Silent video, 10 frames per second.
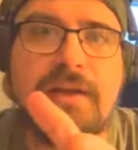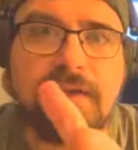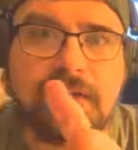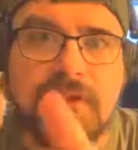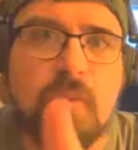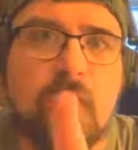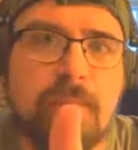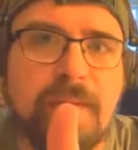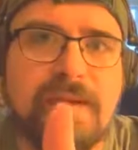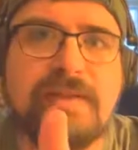the small
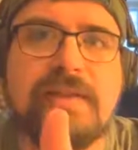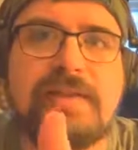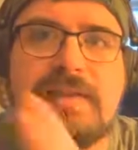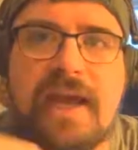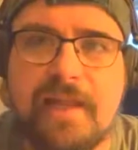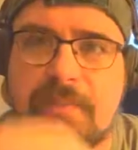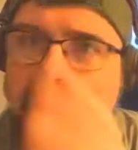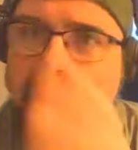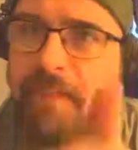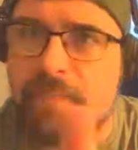business and the
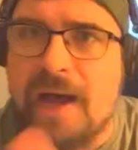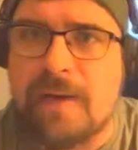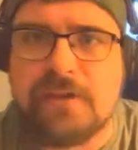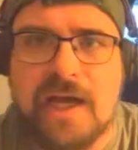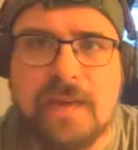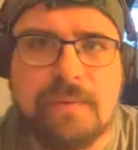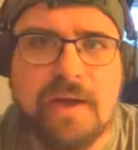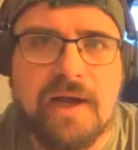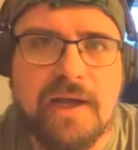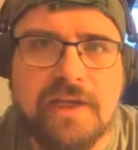mom and pop shop
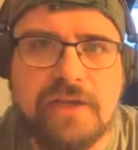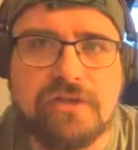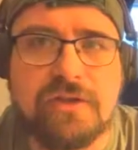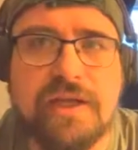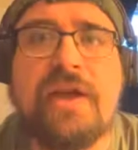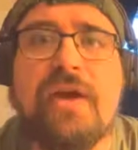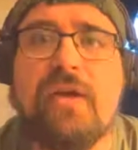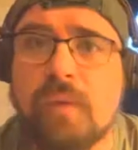industry,